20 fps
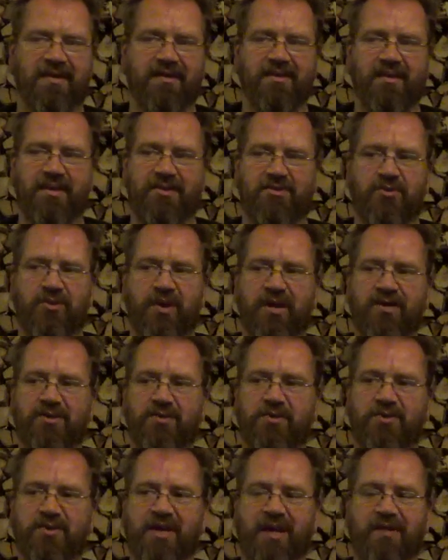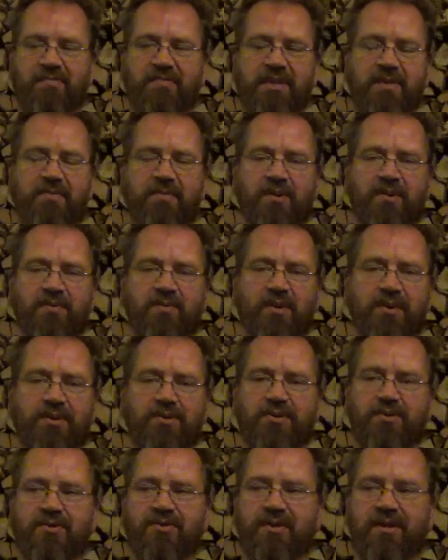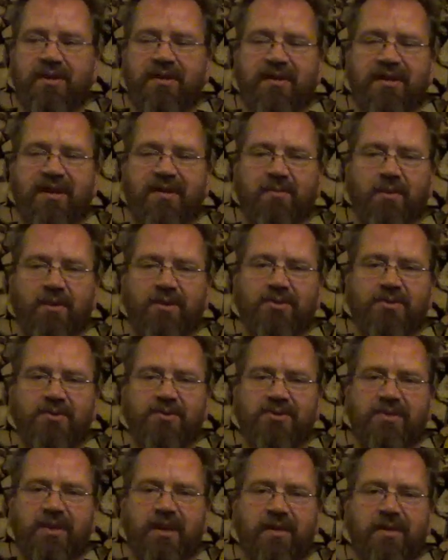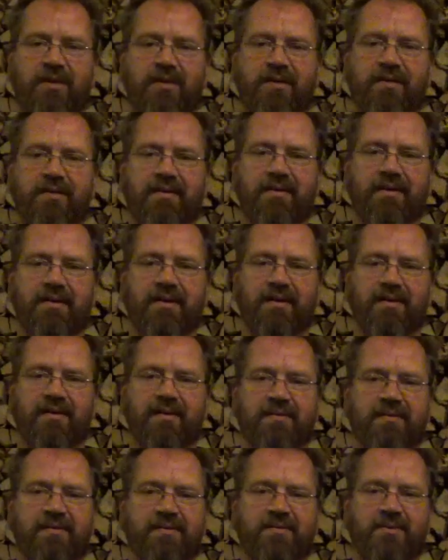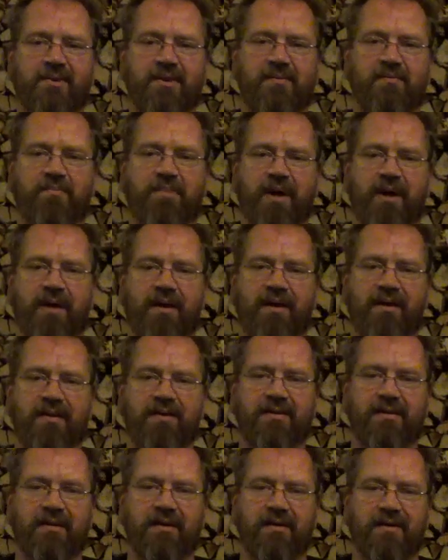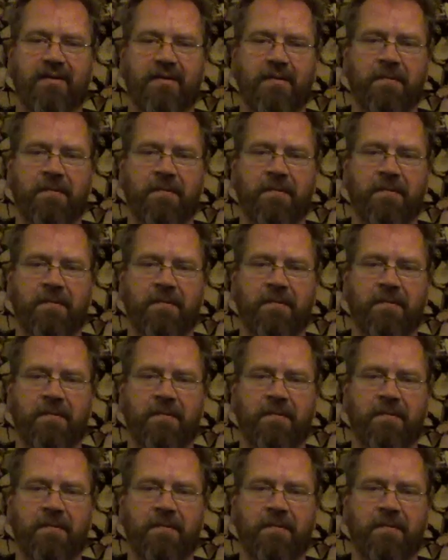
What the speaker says: They tried to tell people what to think and what to say. Yeah. What a bad idea.